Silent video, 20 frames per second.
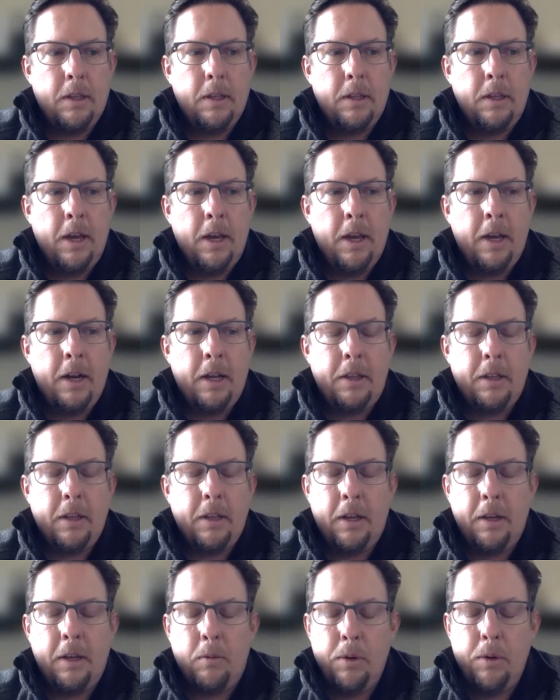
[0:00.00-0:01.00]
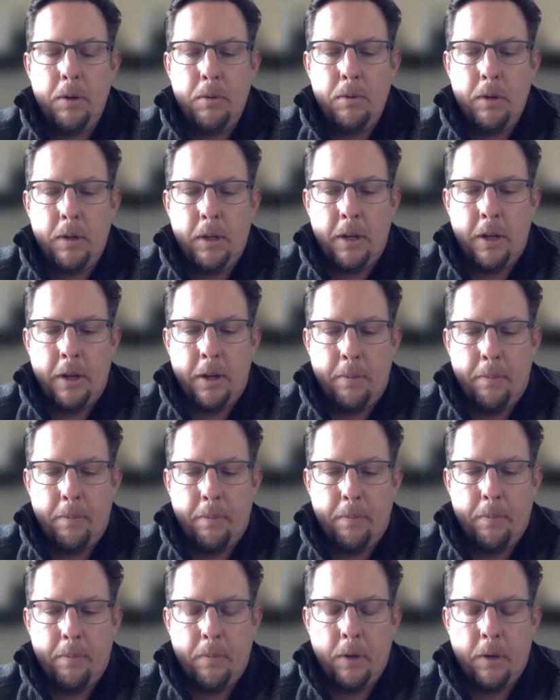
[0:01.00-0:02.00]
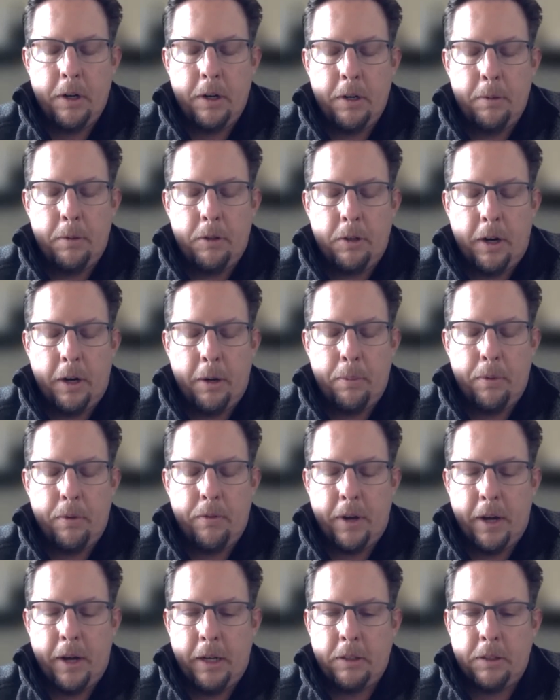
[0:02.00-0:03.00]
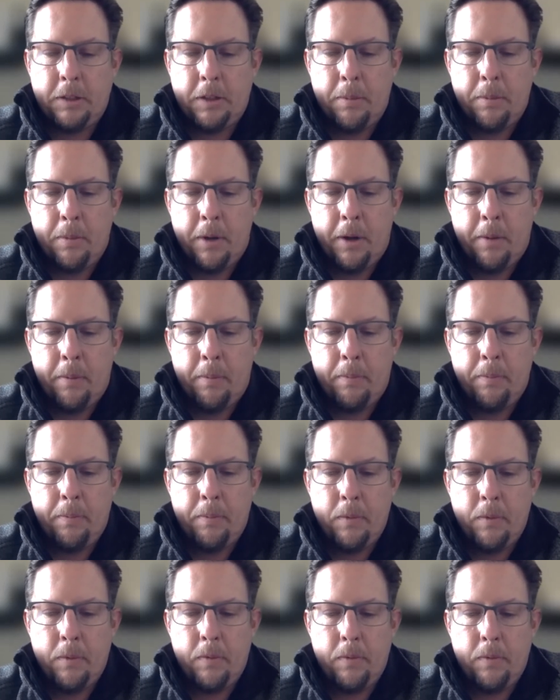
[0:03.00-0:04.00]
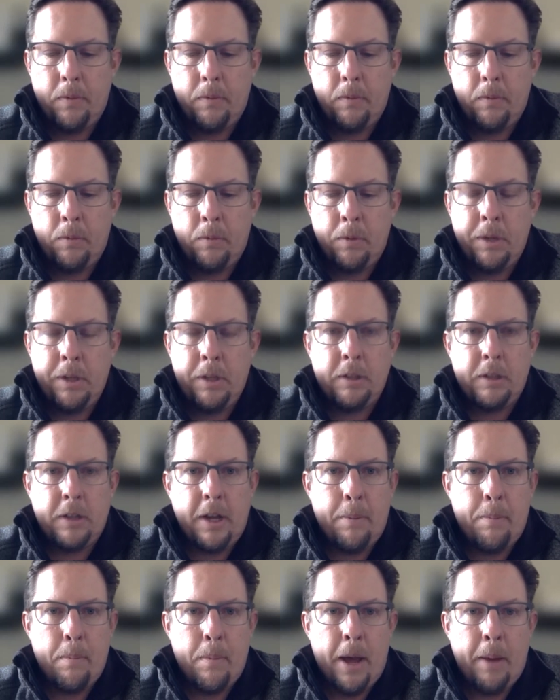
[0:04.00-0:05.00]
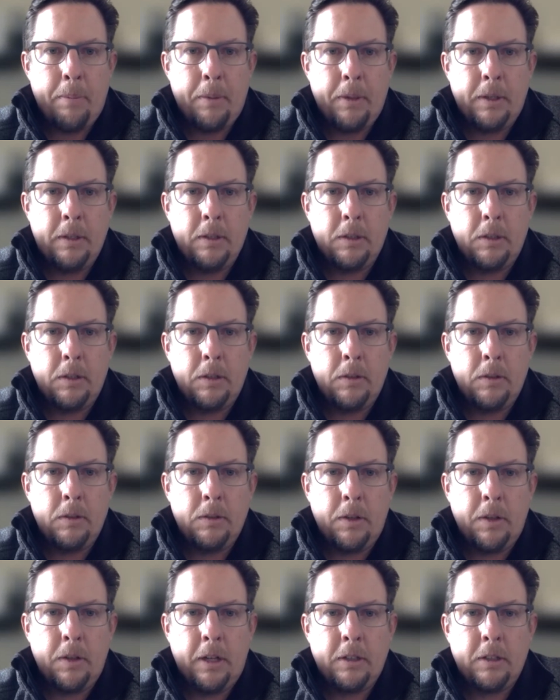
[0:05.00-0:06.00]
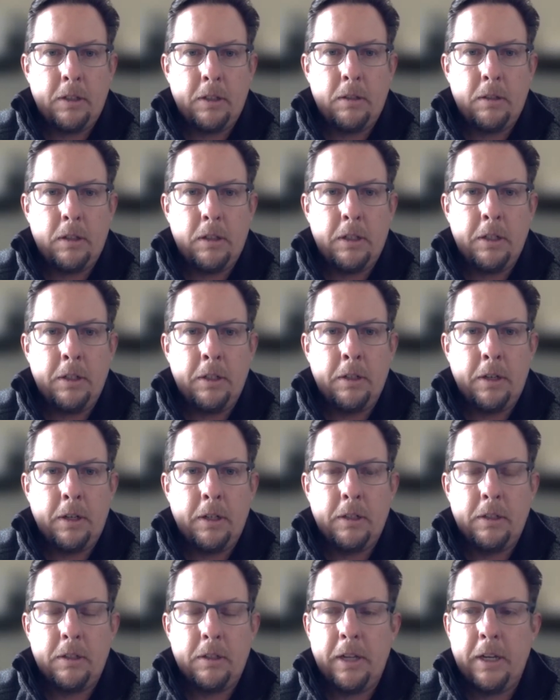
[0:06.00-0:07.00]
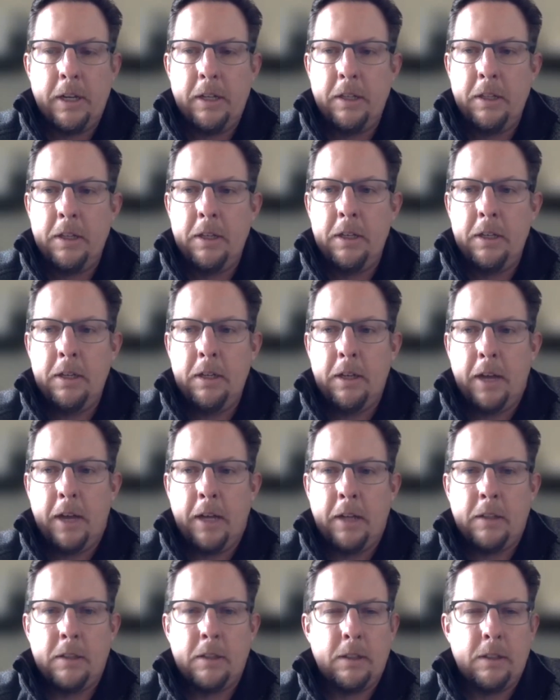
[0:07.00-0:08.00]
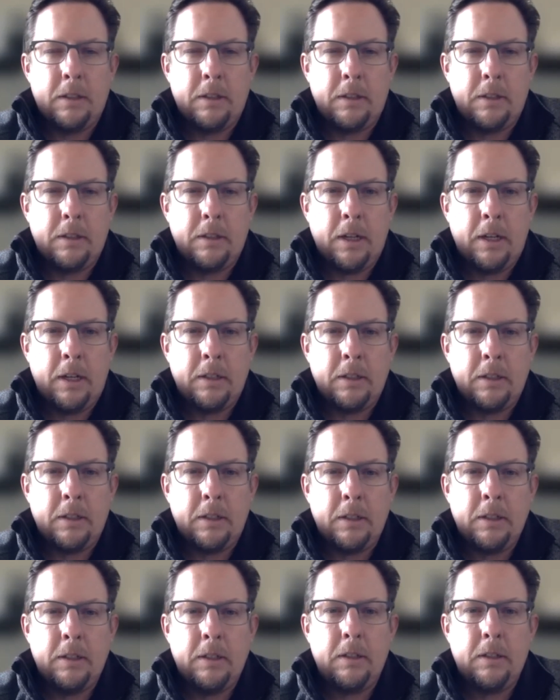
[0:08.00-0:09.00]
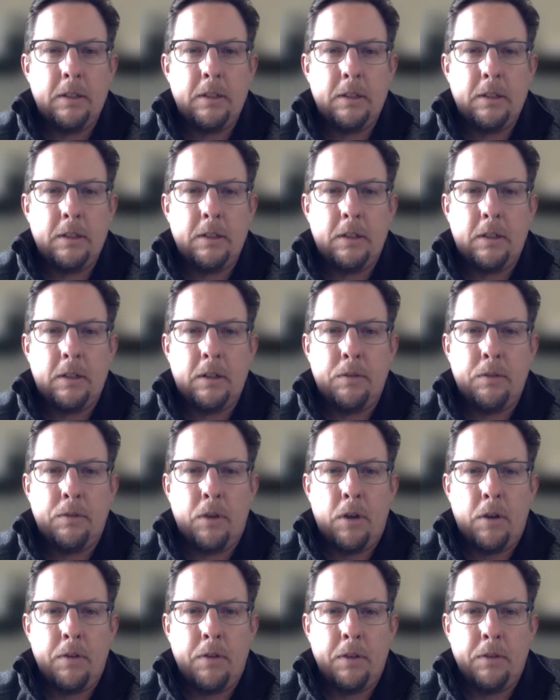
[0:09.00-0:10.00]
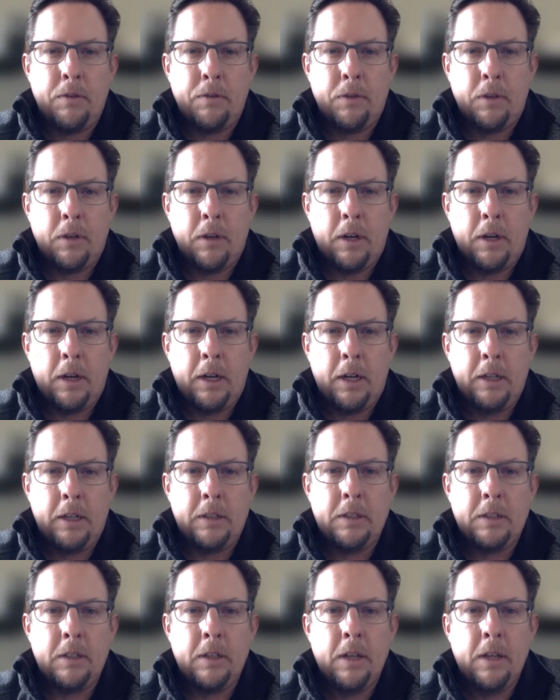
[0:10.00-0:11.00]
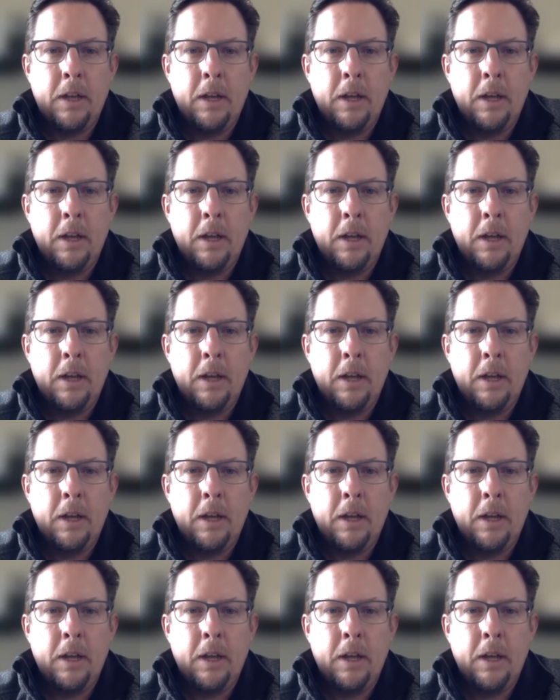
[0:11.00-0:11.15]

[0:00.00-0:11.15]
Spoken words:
Yeah, and we're gonna try to provide some real-time mapping soon, so that's clear. And it's likely as this is all evolving for us,